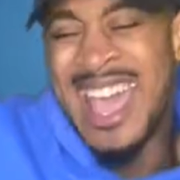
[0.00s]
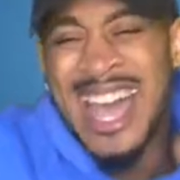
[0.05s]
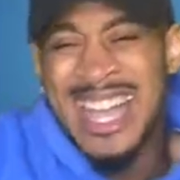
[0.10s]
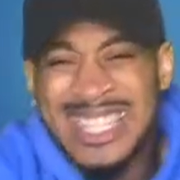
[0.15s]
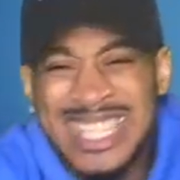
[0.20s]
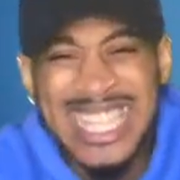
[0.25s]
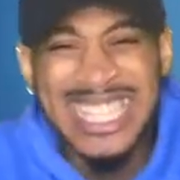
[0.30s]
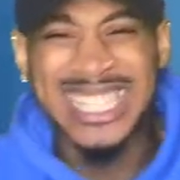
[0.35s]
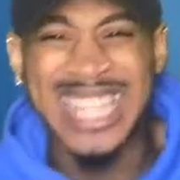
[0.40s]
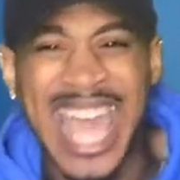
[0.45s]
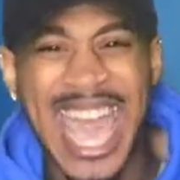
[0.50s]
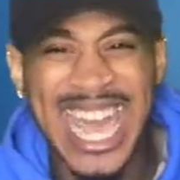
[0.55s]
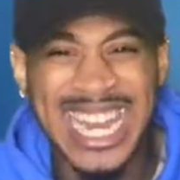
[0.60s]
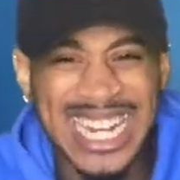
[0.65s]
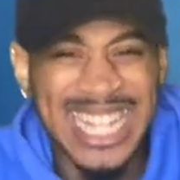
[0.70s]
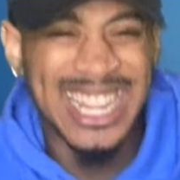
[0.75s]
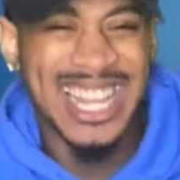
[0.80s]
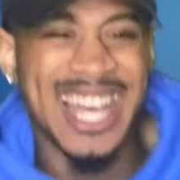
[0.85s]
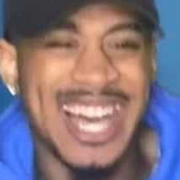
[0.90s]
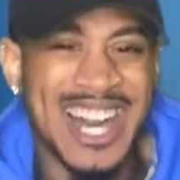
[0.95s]
This kind
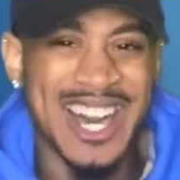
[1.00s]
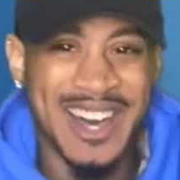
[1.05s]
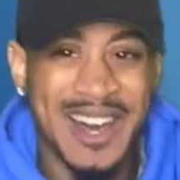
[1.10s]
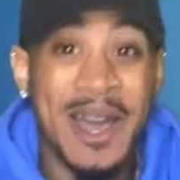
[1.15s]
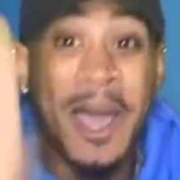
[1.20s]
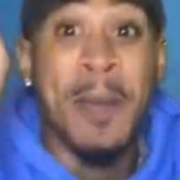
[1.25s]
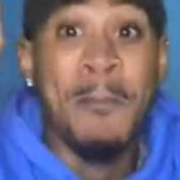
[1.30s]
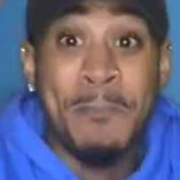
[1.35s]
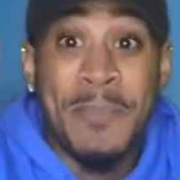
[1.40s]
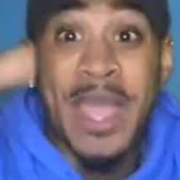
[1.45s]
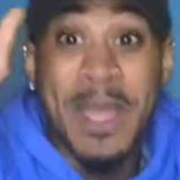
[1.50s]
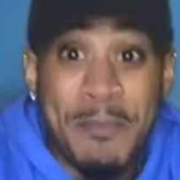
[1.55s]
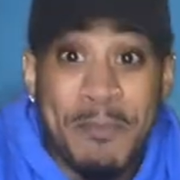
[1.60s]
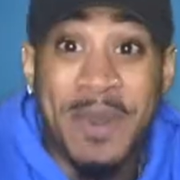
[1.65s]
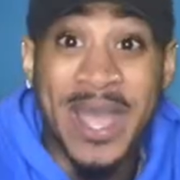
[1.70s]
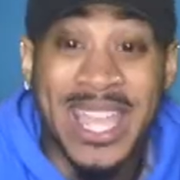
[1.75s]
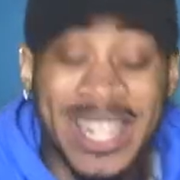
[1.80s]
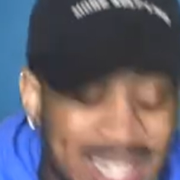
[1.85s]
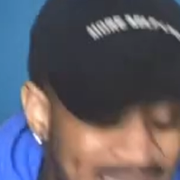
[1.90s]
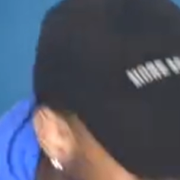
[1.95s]
of love, big
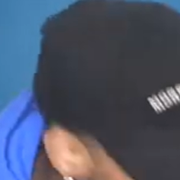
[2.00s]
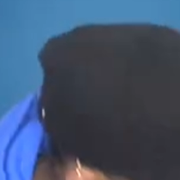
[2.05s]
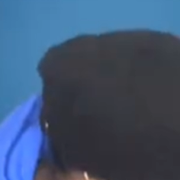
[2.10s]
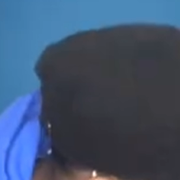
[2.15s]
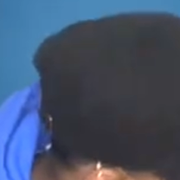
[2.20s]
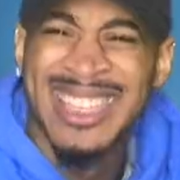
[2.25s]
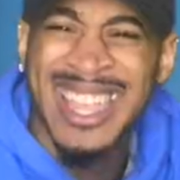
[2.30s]
business.